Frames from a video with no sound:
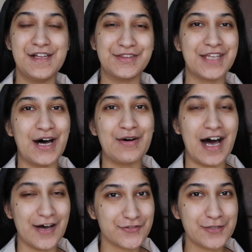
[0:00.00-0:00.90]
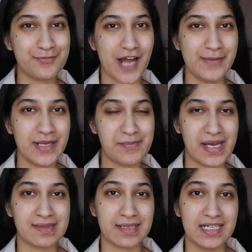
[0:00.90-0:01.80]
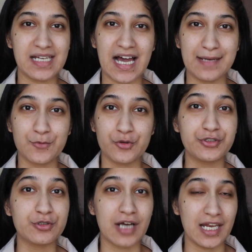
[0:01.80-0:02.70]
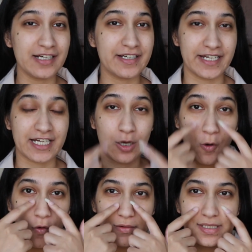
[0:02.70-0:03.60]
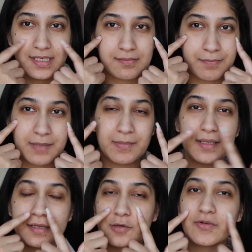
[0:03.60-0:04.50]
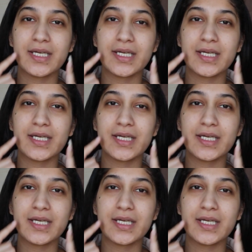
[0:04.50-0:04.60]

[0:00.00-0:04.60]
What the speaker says: Now after priming my skin, I am going to color correct all these pigments over